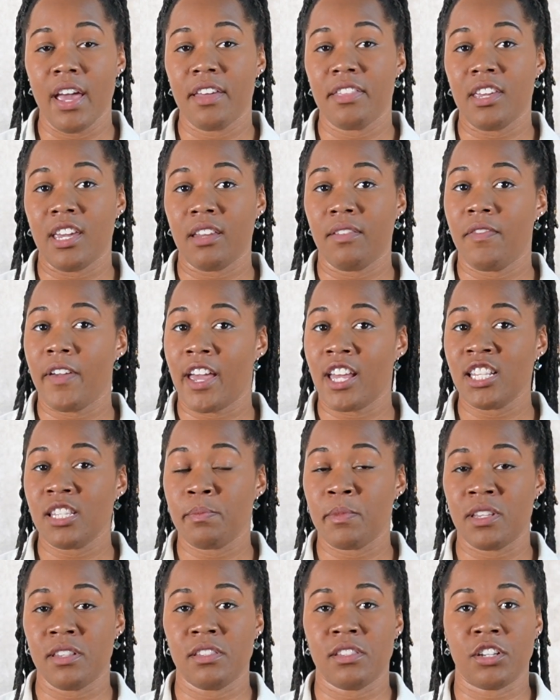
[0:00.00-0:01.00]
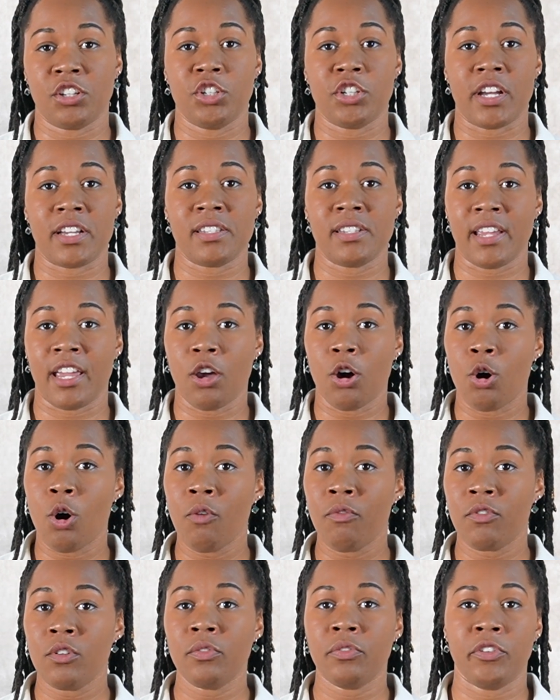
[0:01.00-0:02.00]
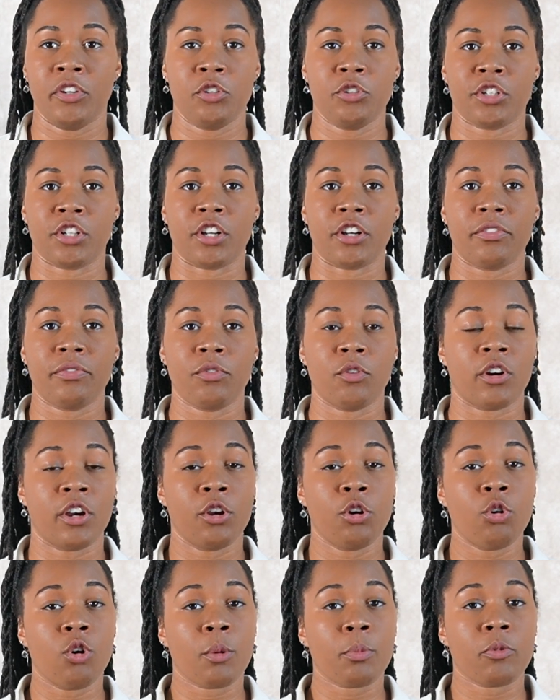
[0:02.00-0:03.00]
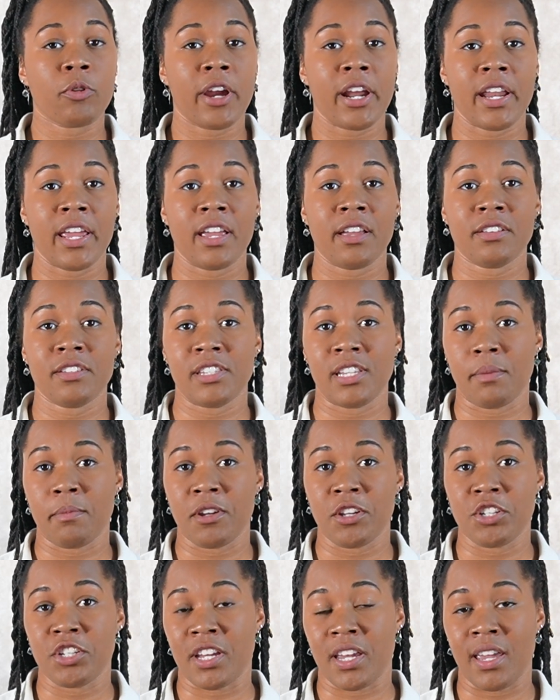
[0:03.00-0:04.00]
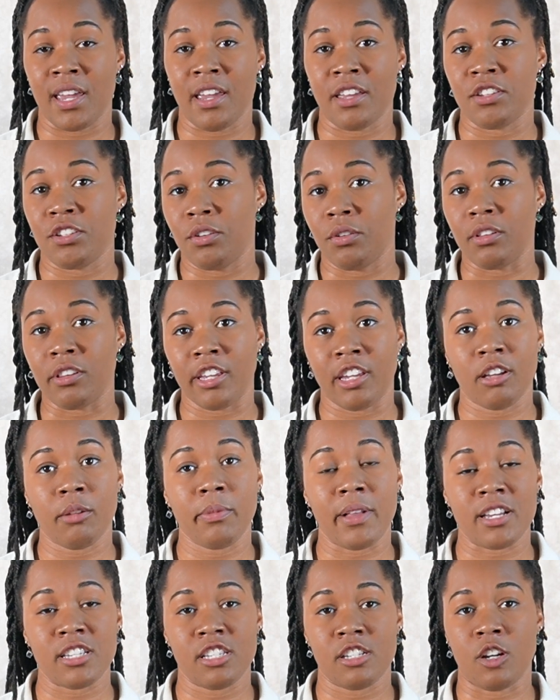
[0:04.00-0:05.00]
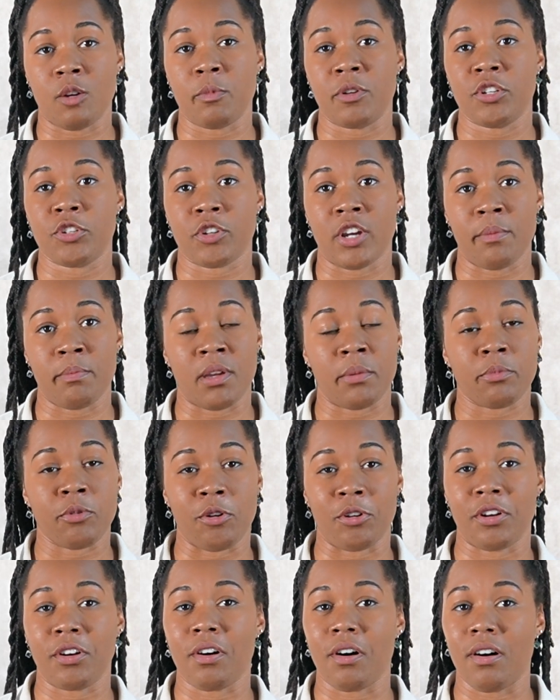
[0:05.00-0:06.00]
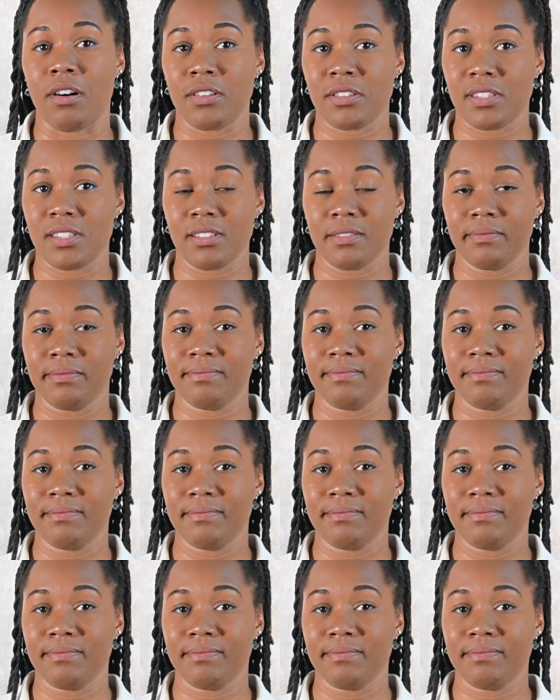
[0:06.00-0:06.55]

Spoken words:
the advancements suggest a hopeful future for incorporating CBG into glioblastoma treatment protocols.